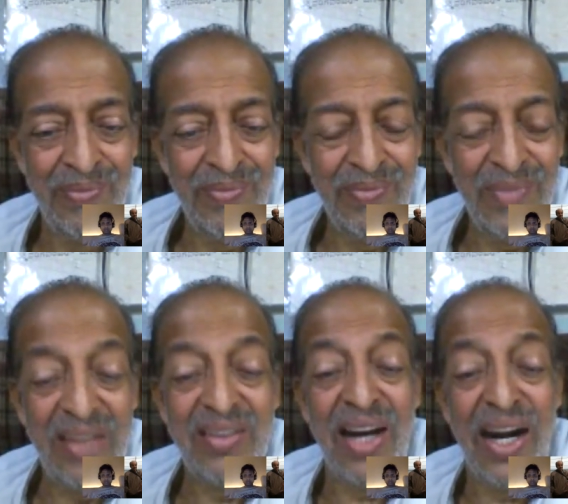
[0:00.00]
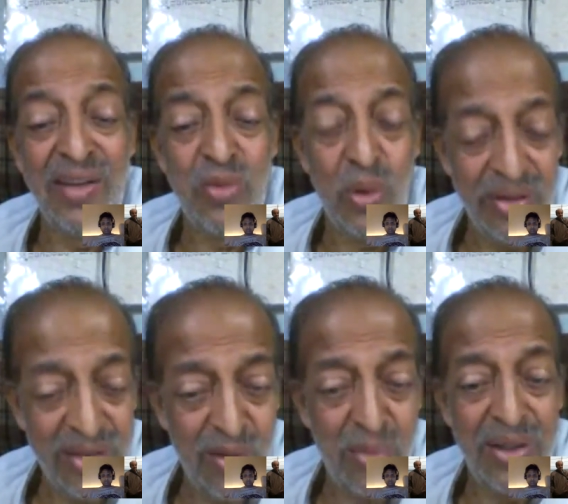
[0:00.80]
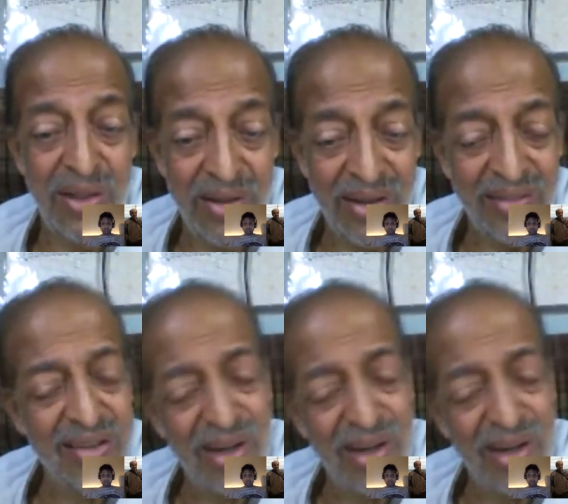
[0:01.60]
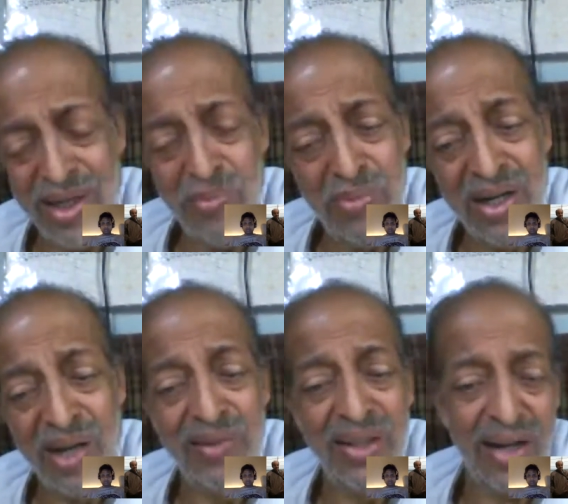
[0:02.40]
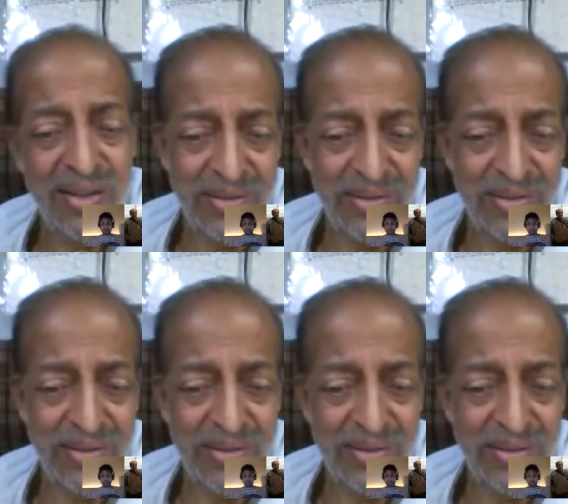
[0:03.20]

That's the guidance what is given by the Vedas. Cremate and be done with that.